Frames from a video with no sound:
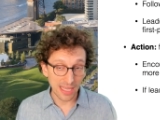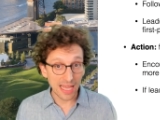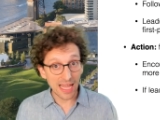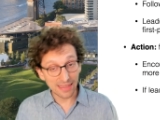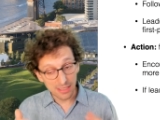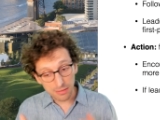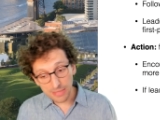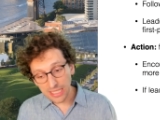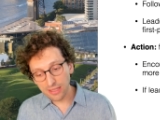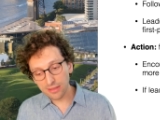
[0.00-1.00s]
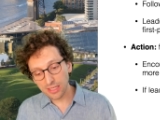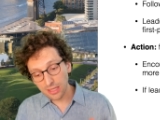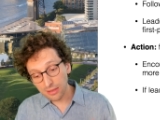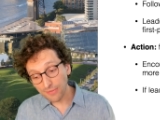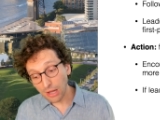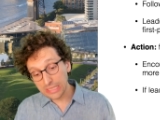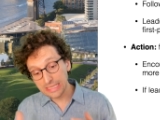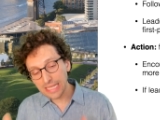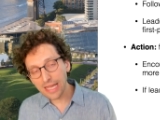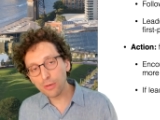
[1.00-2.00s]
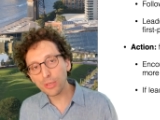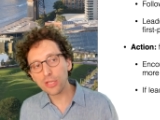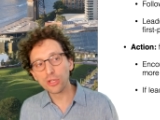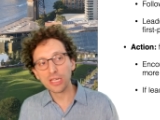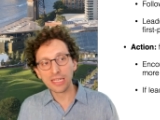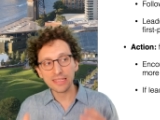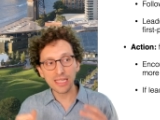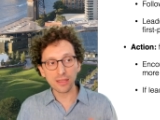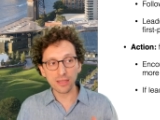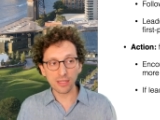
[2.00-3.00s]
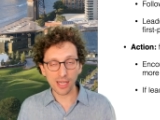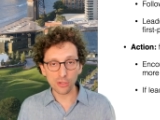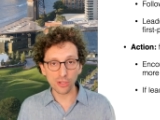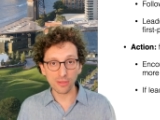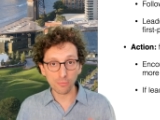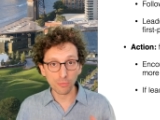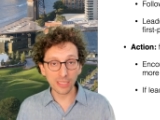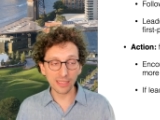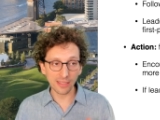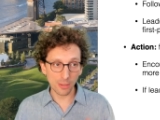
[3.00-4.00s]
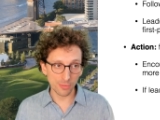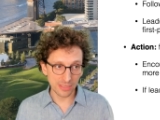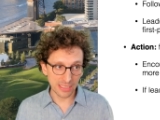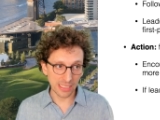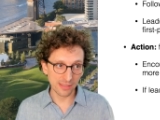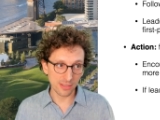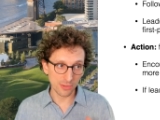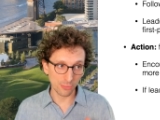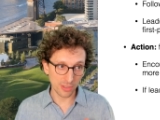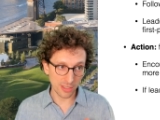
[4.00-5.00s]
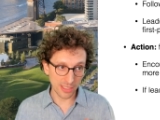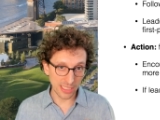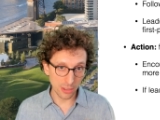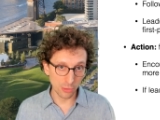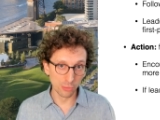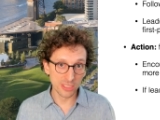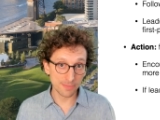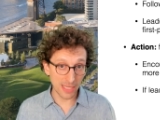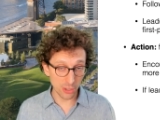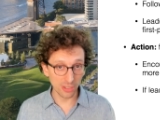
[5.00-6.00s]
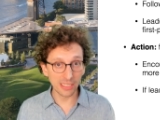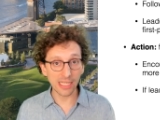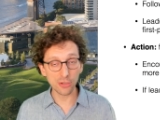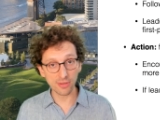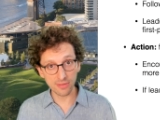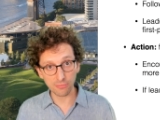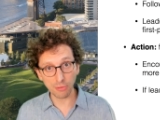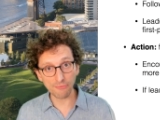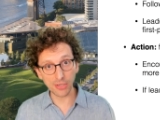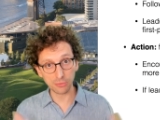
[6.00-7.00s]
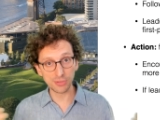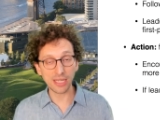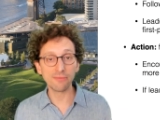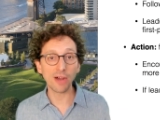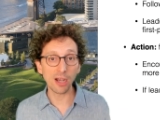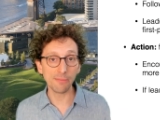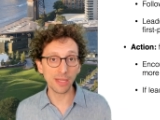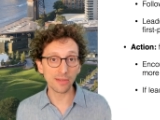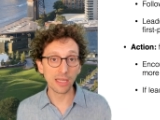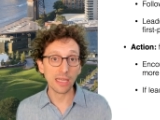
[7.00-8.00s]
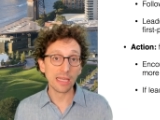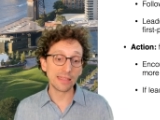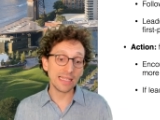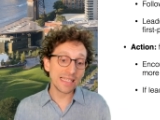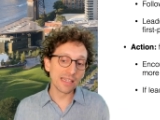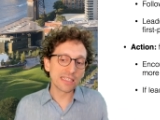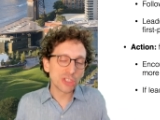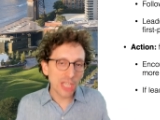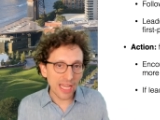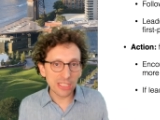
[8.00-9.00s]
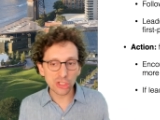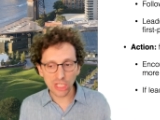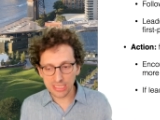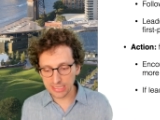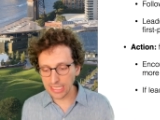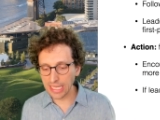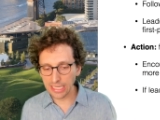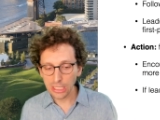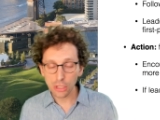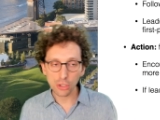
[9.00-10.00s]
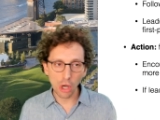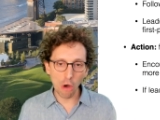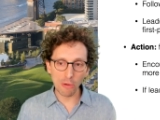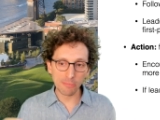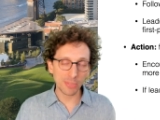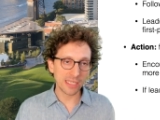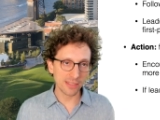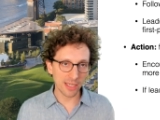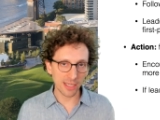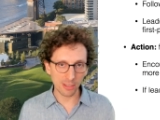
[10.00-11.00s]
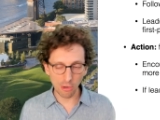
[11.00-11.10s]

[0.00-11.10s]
And this means that as far as language, these instructions really need to include spatial relations and refer to the environment. The leader can't just say, go and pick the